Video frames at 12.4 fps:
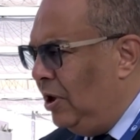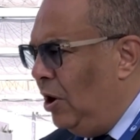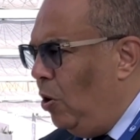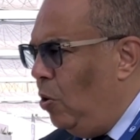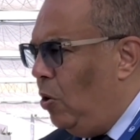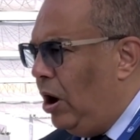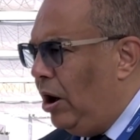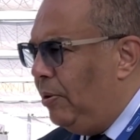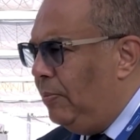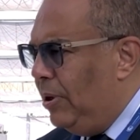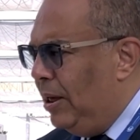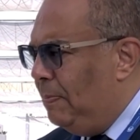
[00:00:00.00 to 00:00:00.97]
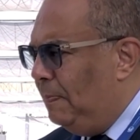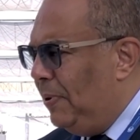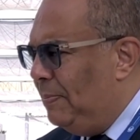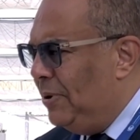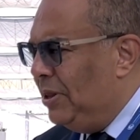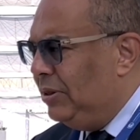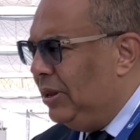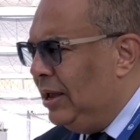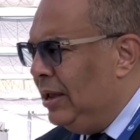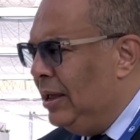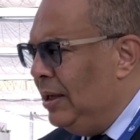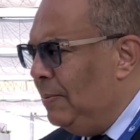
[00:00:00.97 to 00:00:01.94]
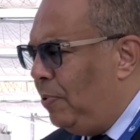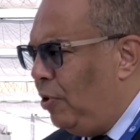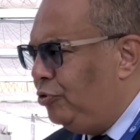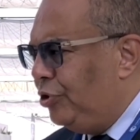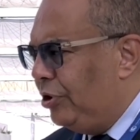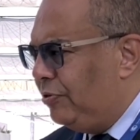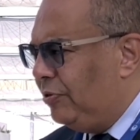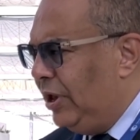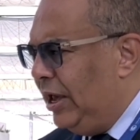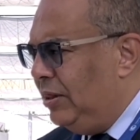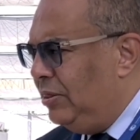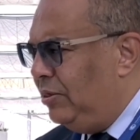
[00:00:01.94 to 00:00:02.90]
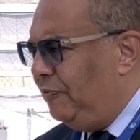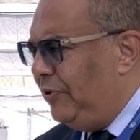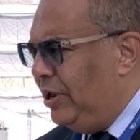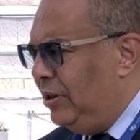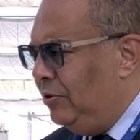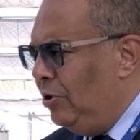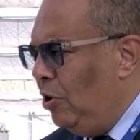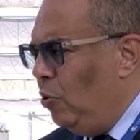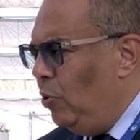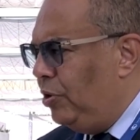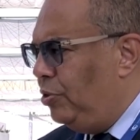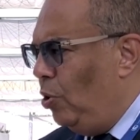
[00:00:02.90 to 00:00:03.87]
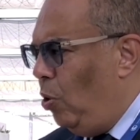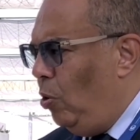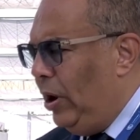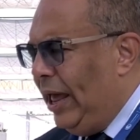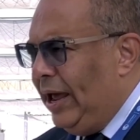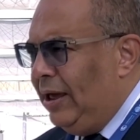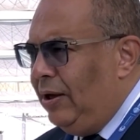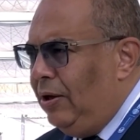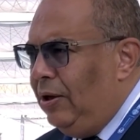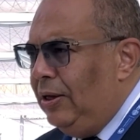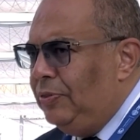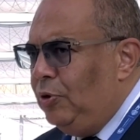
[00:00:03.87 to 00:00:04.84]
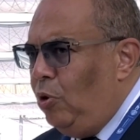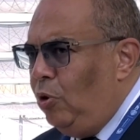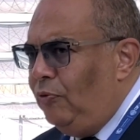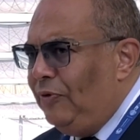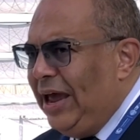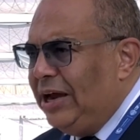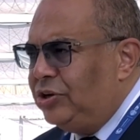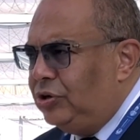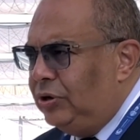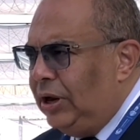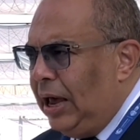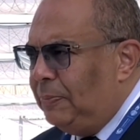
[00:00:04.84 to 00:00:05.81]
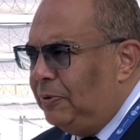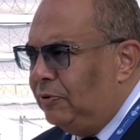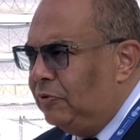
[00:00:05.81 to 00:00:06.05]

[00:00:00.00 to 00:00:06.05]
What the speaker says: who are implementing projects in the field where the whole of action happens.